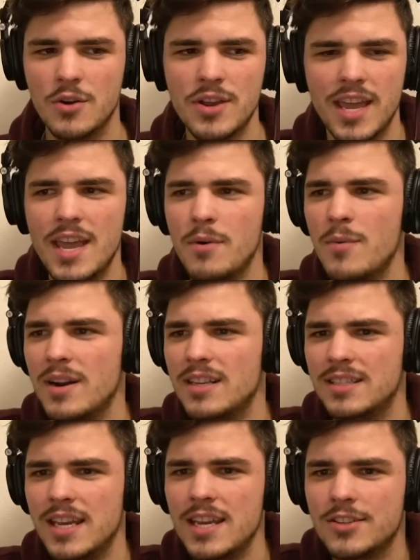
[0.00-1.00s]
okay, everyone
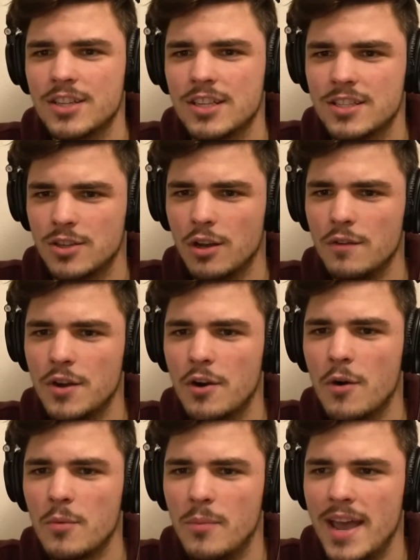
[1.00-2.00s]
is saying just solve your
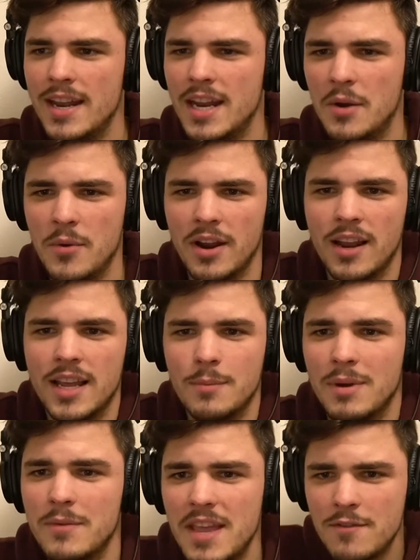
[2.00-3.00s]
own pain, and we're like,
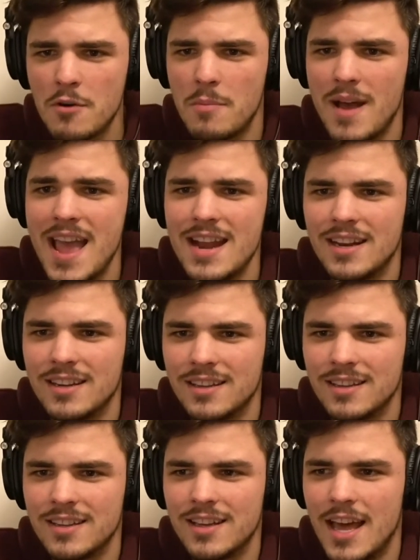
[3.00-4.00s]
but we have no pain.
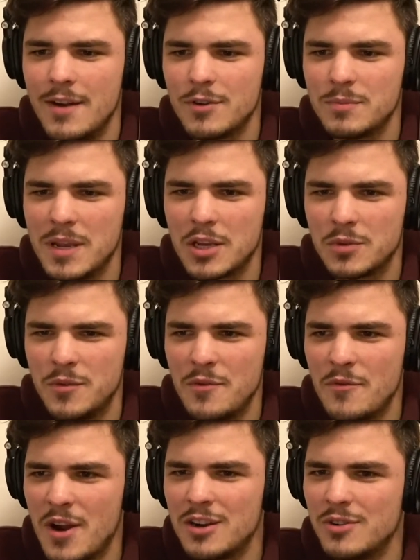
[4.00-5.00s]
And it was because we
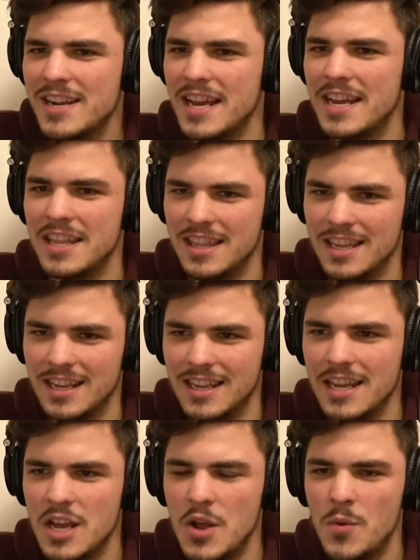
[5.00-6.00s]
weren't doing anything.
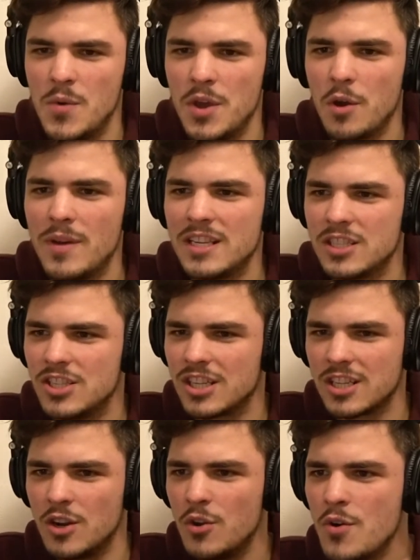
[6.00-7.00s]
We always
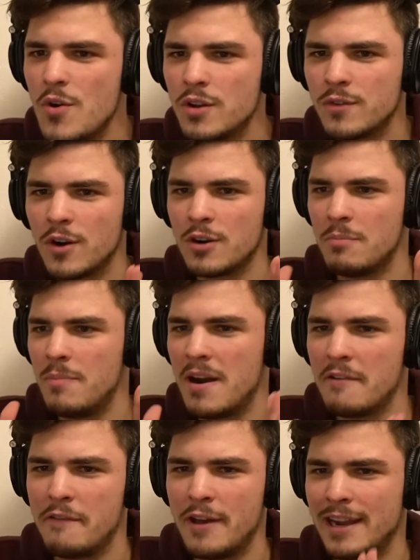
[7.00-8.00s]
just looked for the
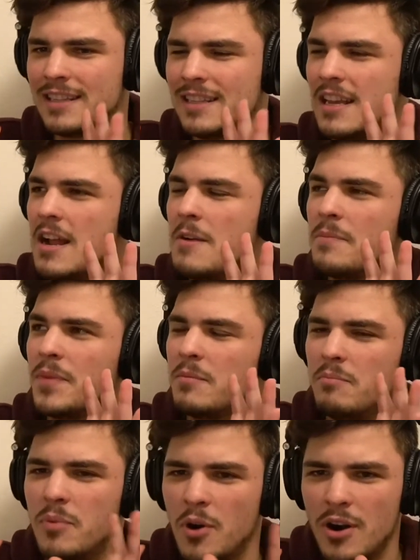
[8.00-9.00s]
perfect
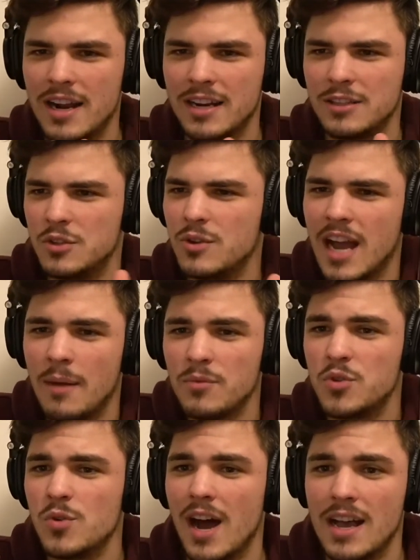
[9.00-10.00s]
product to come
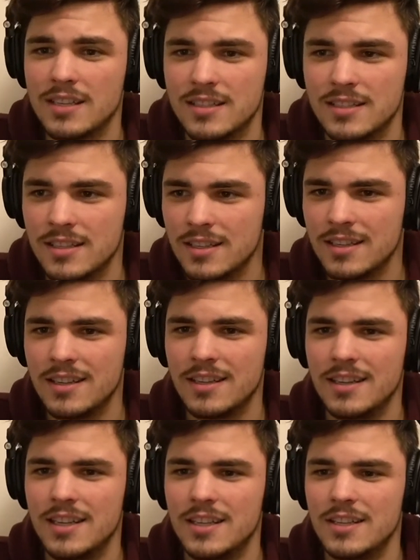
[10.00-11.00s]
to us,
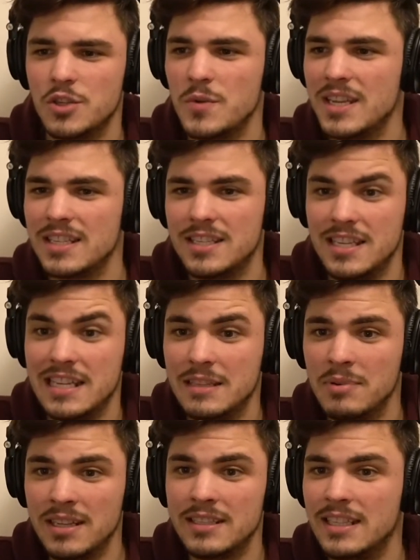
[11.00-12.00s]
so we can see
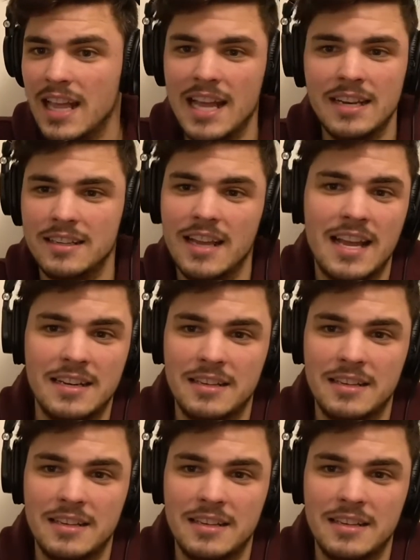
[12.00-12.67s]
it, build it, and